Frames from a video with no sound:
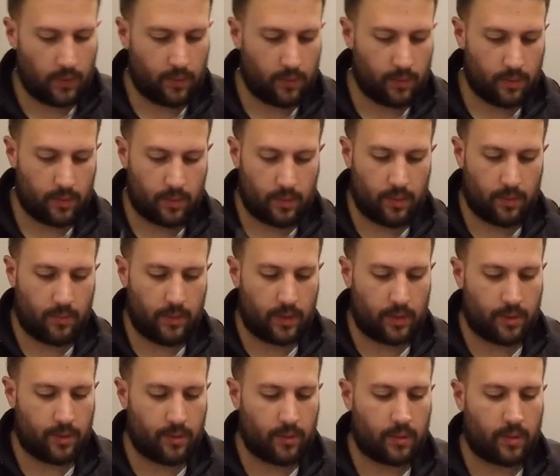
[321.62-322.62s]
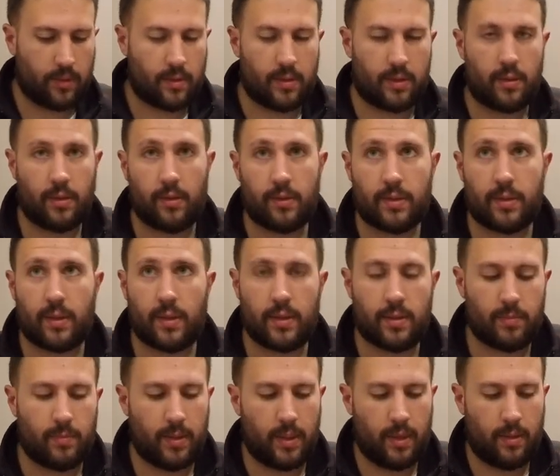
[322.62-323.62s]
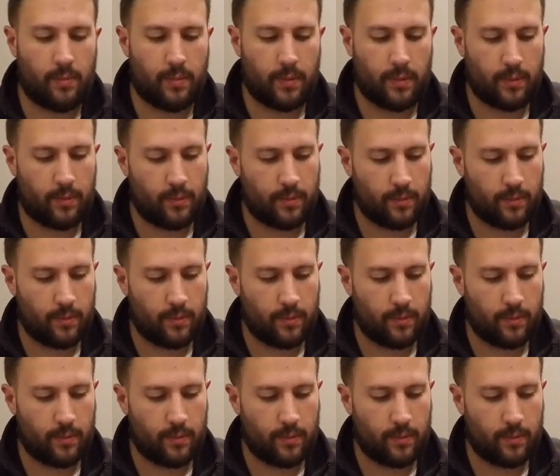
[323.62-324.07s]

So make sure it can still slice paper.